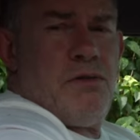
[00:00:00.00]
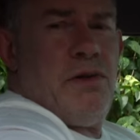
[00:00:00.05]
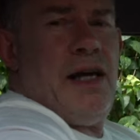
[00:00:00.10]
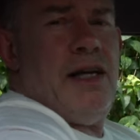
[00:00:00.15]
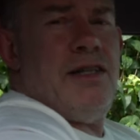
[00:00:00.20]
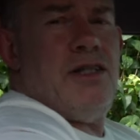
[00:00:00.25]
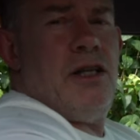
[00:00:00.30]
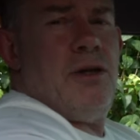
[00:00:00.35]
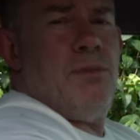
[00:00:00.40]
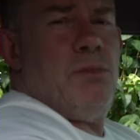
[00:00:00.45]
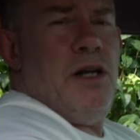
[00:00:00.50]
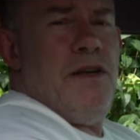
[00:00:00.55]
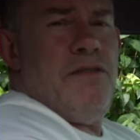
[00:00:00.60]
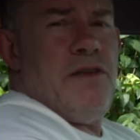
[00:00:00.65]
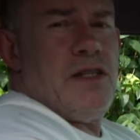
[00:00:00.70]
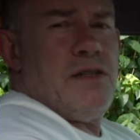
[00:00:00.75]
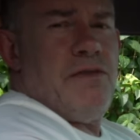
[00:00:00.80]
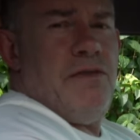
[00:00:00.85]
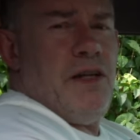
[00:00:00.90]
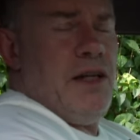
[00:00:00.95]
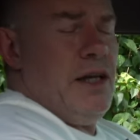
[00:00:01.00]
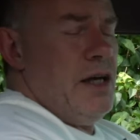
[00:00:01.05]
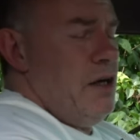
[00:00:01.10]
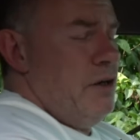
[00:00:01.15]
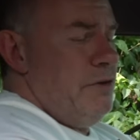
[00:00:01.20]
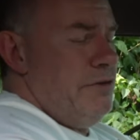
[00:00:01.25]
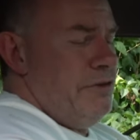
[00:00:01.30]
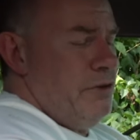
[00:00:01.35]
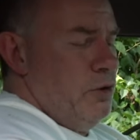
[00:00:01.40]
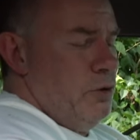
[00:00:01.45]
relate to the previous
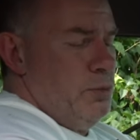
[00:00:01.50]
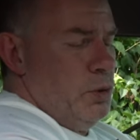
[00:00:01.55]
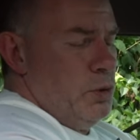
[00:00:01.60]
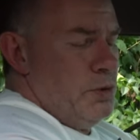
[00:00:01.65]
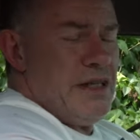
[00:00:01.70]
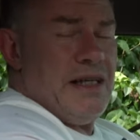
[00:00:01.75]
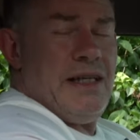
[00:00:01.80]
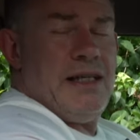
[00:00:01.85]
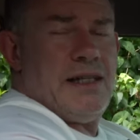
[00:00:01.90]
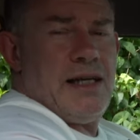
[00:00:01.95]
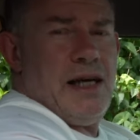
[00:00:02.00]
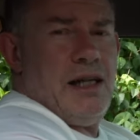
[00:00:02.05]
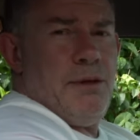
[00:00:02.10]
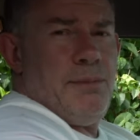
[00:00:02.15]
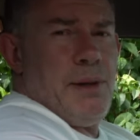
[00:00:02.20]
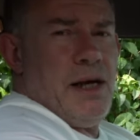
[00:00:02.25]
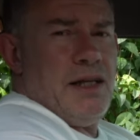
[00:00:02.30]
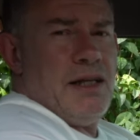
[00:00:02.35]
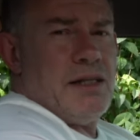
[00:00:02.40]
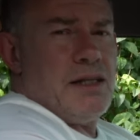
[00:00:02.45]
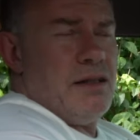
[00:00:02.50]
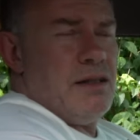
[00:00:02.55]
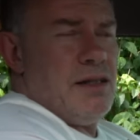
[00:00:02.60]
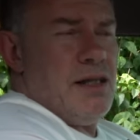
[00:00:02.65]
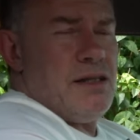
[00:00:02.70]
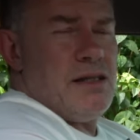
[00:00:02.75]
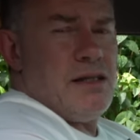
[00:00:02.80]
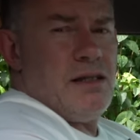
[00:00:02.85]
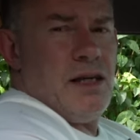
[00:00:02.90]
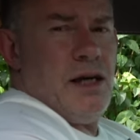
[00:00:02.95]
video for more detail about this
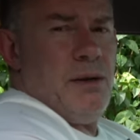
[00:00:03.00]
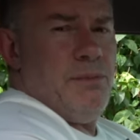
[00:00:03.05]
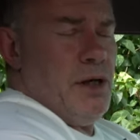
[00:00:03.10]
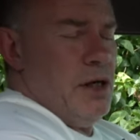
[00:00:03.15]
this um,